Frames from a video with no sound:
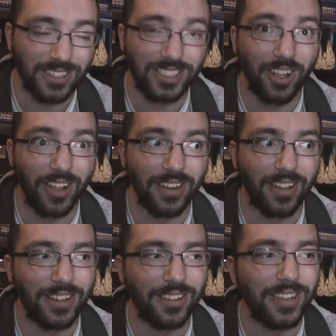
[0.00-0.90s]

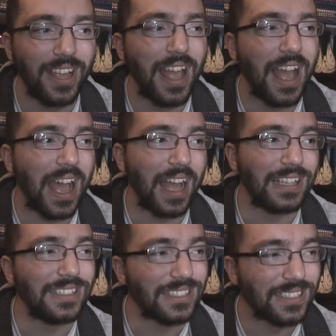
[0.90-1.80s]
cyanide on,
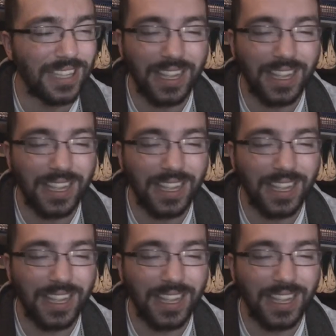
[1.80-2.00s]
and